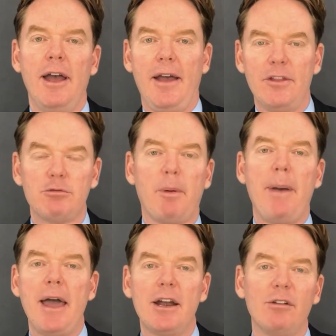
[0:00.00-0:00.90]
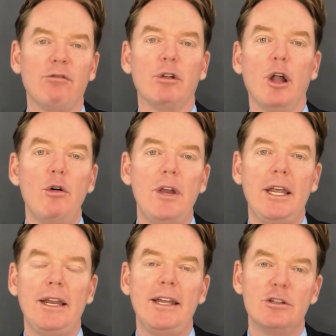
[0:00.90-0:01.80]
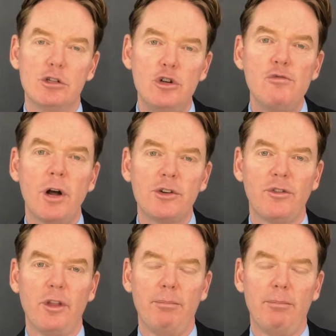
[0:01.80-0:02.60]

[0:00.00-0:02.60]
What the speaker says: and this repetitive loading is too much for the